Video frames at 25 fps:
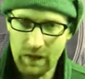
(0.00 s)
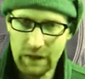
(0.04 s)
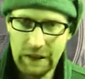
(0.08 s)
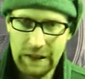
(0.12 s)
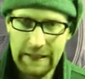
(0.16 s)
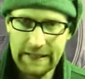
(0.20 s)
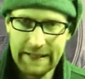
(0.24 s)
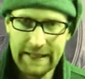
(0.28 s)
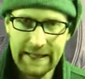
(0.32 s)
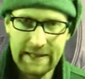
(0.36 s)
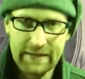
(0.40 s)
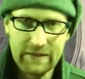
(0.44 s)

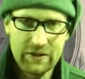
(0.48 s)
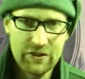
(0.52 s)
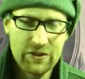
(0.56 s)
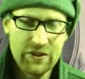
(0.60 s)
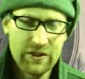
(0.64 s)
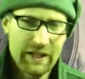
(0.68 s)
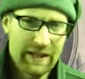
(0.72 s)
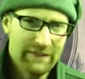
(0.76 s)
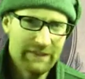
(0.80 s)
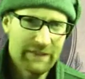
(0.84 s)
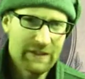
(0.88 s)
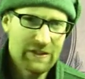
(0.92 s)
Now,
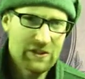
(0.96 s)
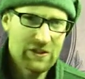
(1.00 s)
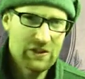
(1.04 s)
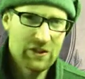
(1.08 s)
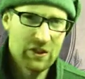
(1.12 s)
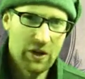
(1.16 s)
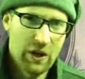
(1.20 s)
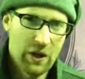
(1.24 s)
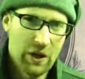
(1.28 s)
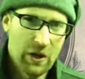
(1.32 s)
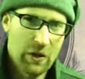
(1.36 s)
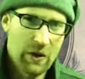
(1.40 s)
does
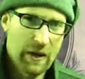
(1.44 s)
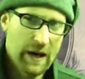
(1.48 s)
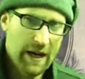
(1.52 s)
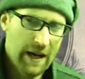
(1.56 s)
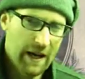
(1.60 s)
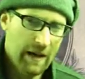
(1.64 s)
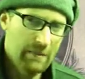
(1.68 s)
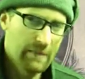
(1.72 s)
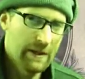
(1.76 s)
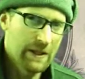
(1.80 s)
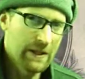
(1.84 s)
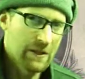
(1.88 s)
Nefitz know
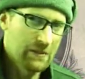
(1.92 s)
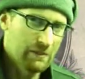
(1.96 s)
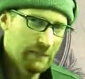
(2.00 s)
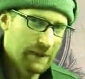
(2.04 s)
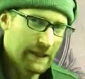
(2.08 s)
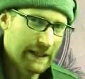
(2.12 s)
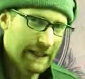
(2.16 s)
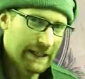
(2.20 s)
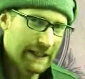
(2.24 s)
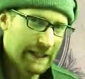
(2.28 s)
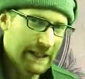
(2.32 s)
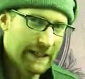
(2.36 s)
how much
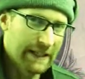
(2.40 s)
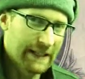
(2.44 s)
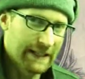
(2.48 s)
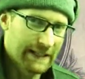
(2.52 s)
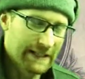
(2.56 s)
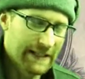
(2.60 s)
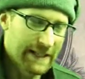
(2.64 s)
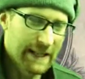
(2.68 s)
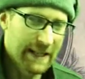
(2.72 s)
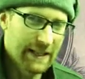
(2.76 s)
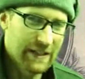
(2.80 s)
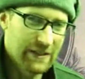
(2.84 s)
money
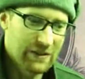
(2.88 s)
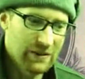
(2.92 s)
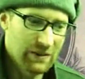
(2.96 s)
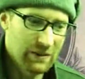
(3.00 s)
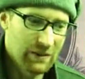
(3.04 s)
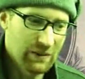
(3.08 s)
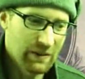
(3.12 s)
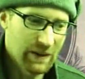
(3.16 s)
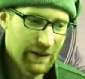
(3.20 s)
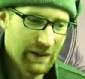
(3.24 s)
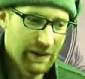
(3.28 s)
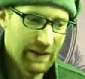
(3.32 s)
it takes
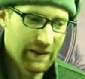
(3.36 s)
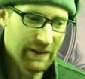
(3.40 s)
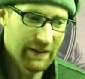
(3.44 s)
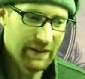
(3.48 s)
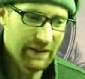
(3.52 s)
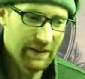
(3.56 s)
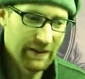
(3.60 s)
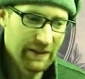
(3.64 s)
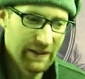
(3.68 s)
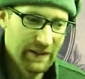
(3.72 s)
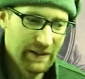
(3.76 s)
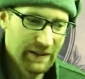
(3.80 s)
to
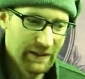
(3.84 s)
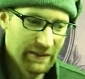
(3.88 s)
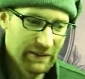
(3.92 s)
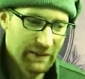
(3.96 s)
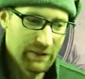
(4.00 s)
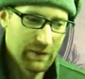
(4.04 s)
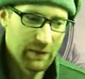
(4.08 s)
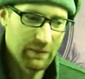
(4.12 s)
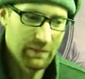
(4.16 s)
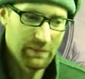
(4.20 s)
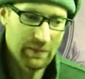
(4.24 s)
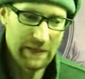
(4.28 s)
run
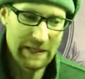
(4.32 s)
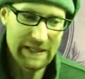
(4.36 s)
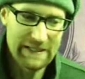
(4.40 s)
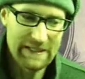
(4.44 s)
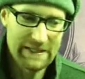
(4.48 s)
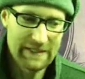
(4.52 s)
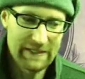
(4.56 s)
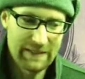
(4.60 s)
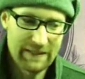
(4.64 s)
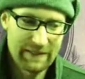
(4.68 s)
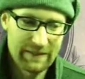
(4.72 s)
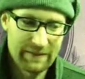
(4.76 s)
for
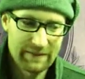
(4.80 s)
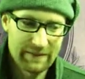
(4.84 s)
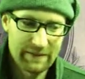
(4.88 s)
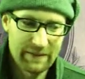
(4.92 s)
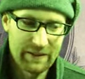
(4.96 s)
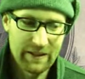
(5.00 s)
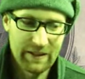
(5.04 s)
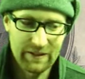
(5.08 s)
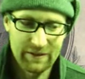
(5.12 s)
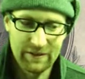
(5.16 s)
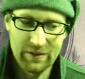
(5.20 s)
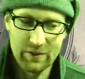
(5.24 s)
president
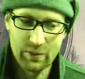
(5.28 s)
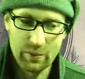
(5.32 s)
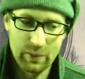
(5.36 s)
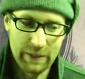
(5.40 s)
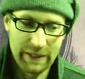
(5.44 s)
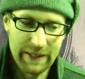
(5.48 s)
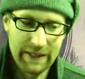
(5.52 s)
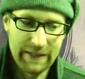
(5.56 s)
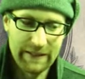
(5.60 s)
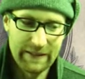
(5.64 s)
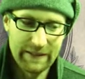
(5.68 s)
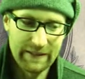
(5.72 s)
and to
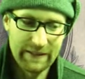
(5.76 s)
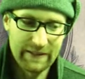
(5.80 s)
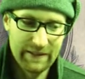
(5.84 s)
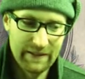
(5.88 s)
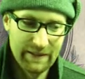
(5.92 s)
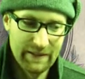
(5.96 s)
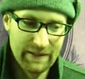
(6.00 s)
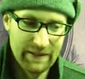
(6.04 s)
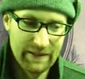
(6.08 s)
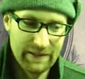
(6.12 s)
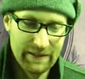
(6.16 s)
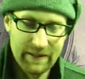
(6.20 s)
win?
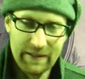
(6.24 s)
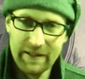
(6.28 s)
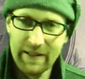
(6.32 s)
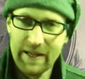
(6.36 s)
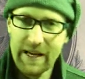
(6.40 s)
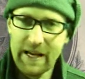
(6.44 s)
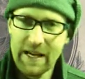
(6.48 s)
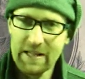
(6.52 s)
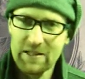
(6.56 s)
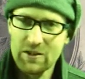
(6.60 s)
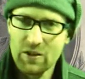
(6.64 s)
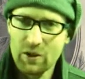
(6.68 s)

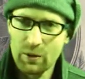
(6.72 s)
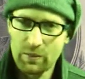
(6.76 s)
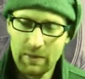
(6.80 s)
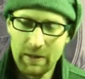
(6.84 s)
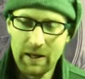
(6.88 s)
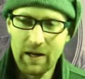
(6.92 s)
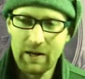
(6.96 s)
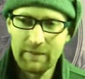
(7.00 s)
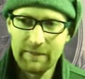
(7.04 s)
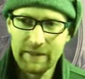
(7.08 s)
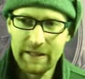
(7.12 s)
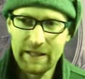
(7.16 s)
Ask
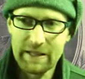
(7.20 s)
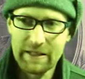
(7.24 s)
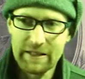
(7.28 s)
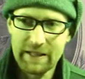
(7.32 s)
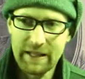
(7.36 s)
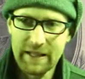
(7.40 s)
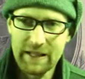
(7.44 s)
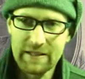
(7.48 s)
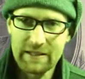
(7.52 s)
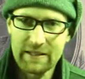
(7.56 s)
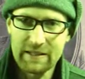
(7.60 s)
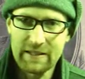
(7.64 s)
Obama. It
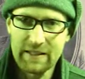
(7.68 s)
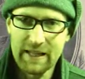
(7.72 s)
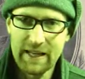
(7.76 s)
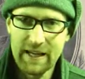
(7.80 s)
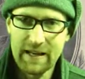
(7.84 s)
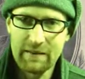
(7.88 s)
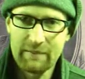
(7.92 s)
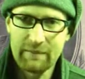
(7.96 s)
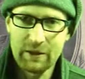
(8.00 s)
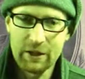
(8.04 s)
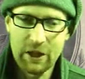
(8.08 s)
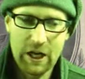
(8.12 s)
takes a
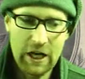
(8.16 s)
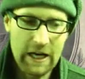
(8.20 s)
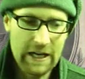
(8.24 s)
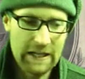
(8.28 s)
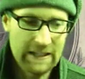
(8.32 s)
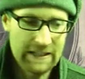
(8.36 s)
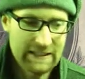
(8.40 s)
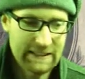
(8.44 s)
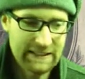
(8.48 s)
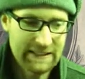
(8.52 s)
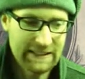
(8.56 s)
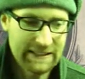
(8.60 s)
damn
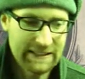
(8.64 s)
lot.